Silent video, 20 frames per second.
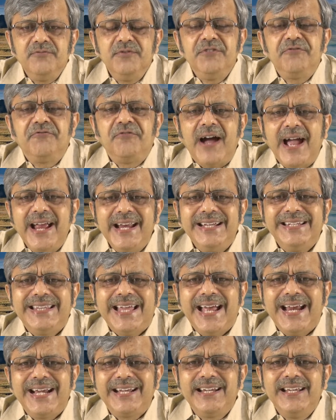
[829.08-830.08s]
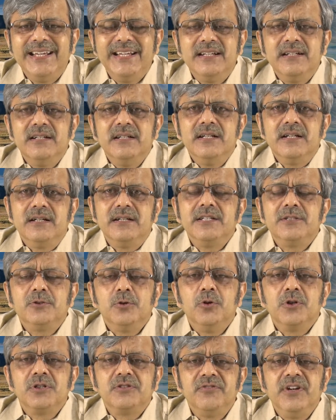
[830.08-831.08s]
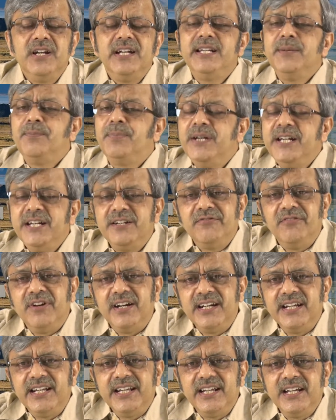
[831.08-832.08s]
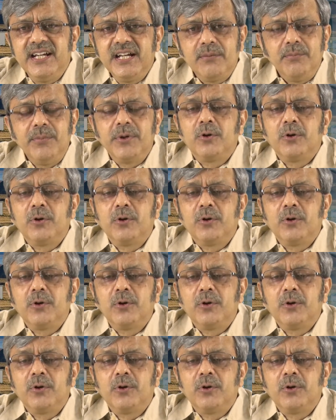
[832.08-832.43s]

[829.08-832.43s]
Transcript: we find that resource will deplete one day